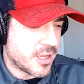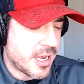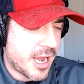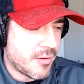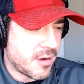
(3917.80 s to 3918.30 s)

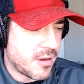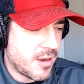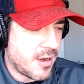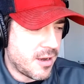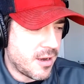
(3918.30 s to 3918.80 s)
I would
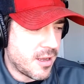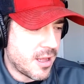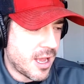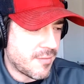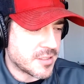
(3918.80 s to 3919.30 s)

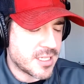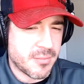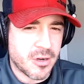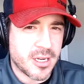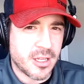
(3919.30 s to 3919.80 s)
have the
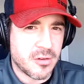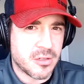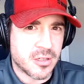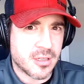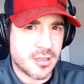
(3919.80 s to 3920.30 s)
same reading you
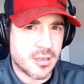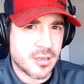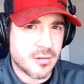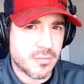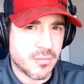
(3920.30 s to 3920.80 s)
do,
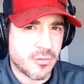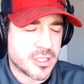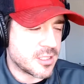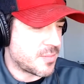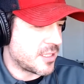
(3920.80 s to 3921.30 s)
which
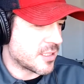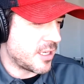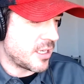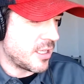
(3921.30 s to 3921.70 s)
is basically